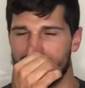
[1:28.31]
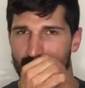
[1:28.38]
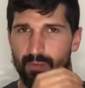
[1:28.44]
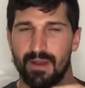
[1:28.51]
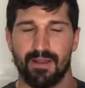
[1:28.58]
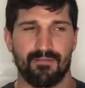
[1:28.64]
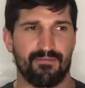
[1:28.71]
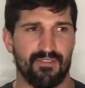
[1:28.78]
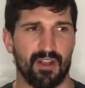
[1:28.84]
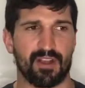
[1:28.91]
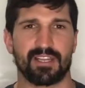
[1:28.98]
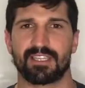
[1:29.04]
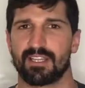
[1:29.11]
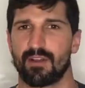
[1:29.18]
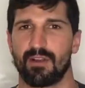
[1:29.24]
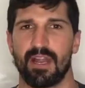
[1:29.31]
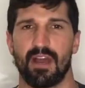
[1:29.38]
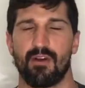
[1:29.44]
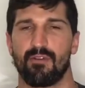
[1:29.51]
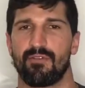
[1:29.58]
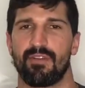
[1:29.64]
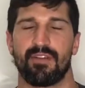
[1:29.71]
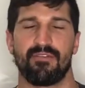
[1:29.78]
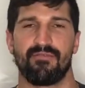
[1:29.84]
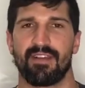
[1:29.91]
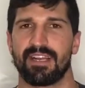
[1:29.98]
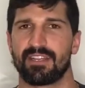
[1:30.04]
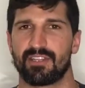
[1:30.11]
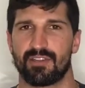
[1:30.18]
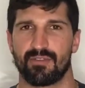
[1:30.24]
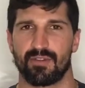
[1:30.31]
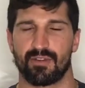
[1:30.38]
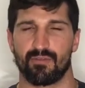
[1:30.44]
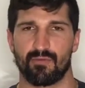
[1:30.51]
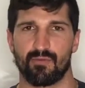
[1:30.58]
so when I'm focusing on health and adventure and